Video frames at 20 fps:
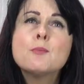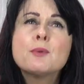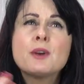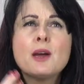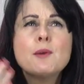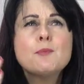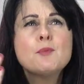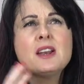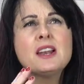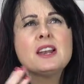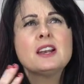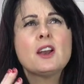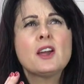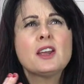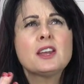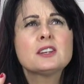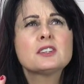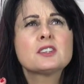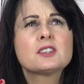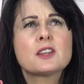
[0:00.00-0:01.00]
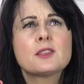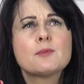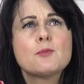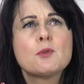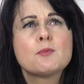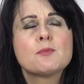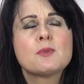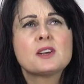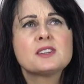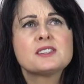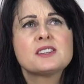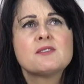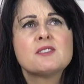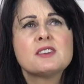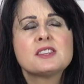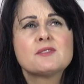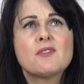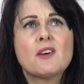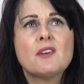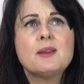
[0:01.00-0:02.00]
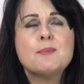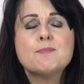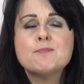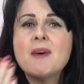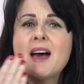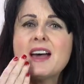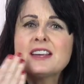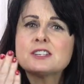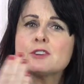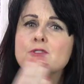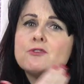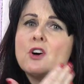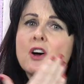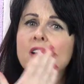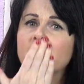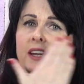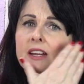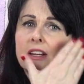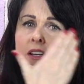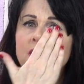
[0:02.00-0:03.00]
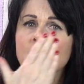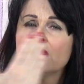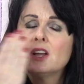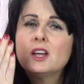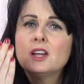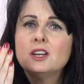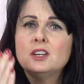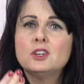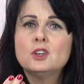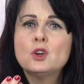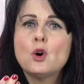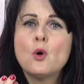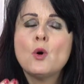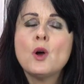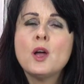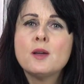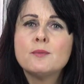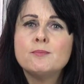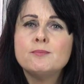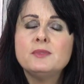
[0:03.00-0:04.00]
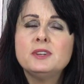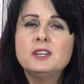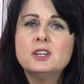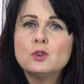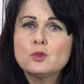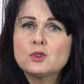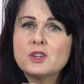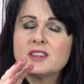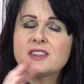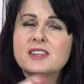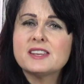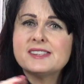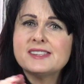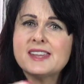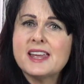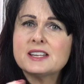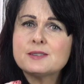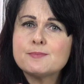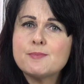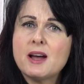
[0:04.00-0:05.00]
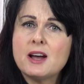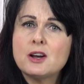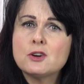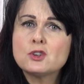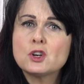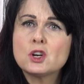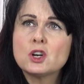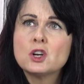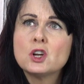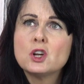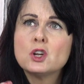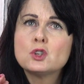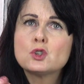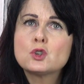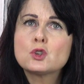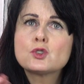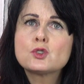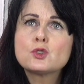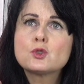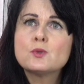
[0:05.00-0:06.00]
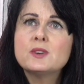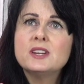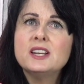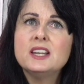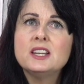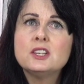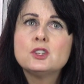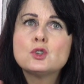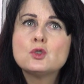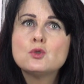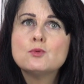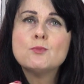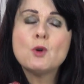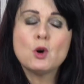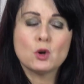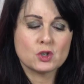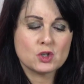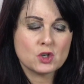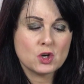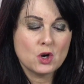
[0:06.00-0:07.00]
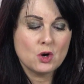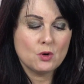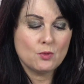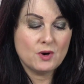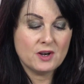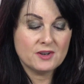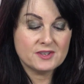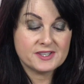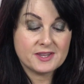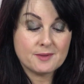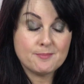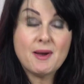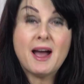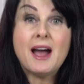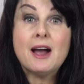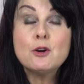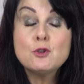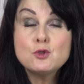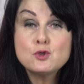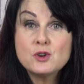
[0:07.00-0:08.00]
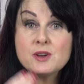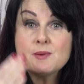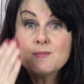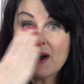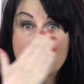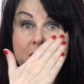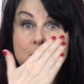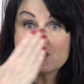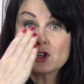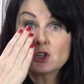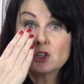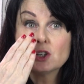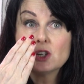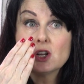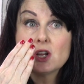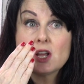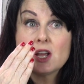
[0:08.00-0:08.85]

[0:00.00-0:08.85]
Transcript: but I'm really liking it at the moment because it's very mattifying. You know that the set powder doesn't really do much, whereas the powdery powder